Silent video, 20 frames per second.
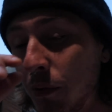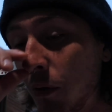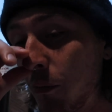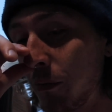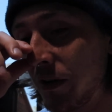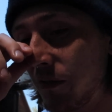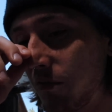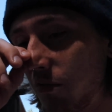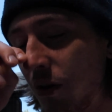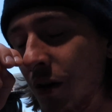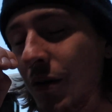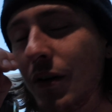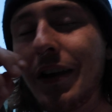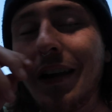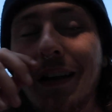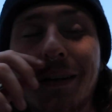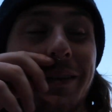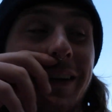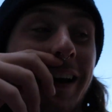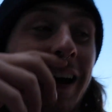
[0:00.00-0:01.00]
But we
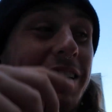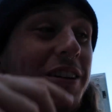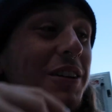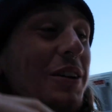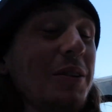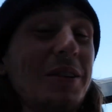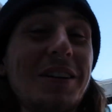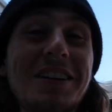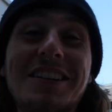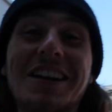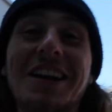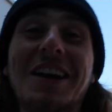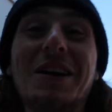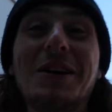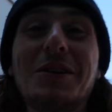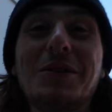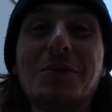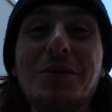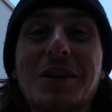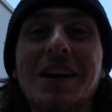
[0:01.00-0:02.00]
had to go into
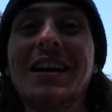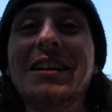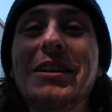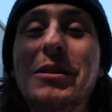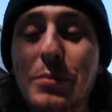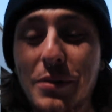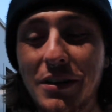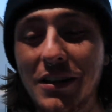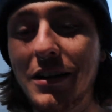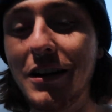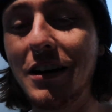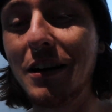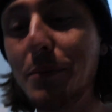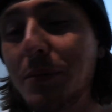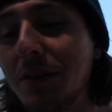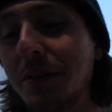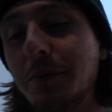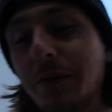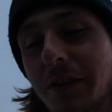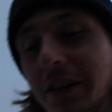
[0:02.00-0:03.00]
town, we had to pick up
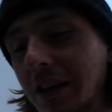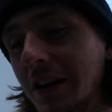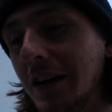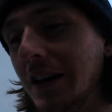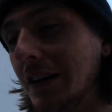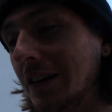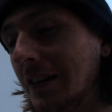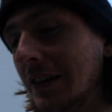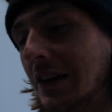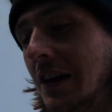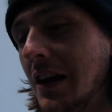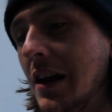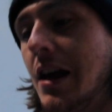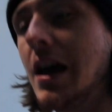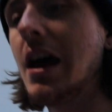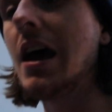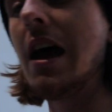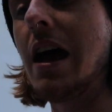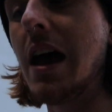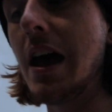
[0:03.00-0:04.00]
some things,
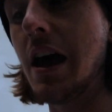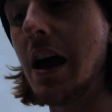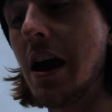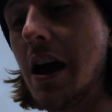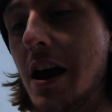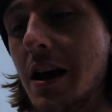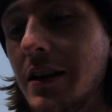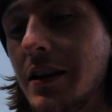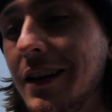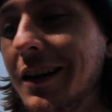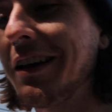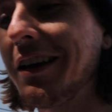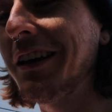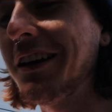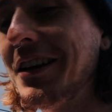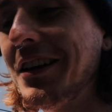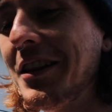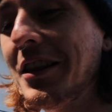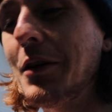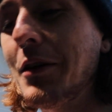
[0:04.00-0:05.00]
and
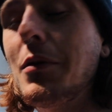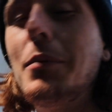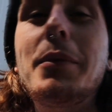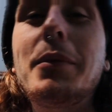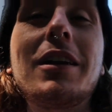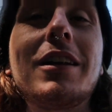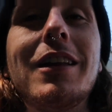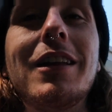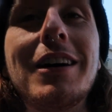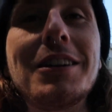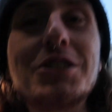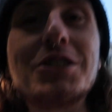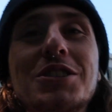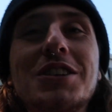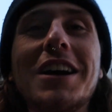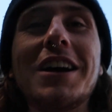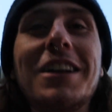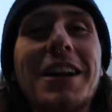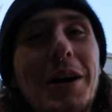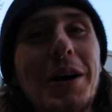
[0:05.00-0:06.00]
then we made lunch,
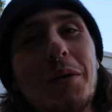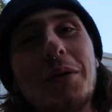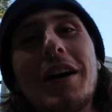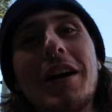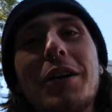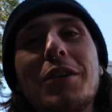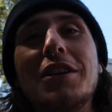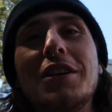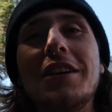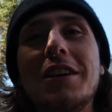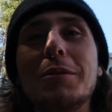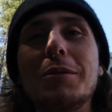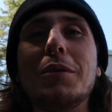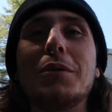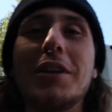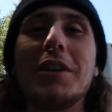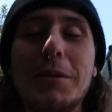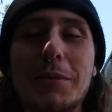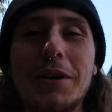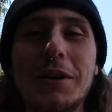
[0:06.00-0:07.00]
and now we're out here, but
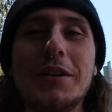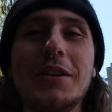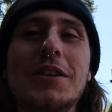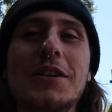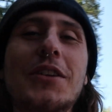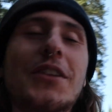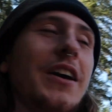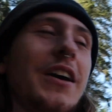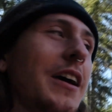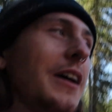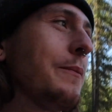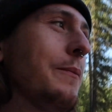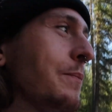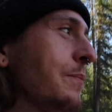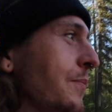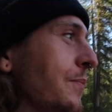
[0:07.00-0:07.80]
we're gonna be out here all day.